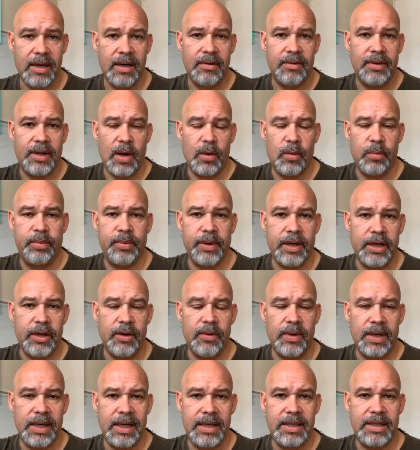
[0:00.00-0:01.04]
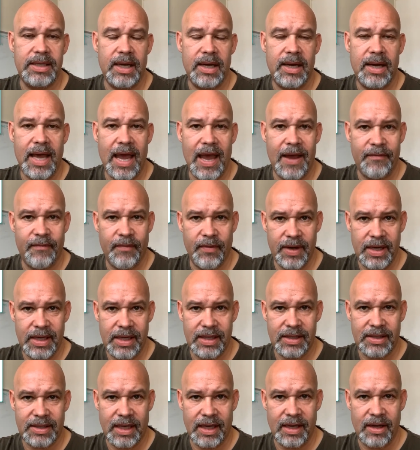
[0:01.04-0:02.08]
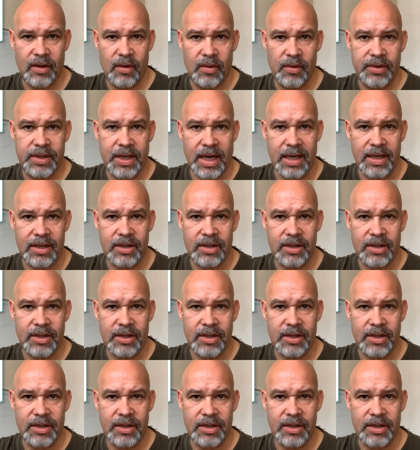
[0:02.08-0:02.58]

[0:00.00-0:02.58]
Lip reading: that will bring you leads in every single day.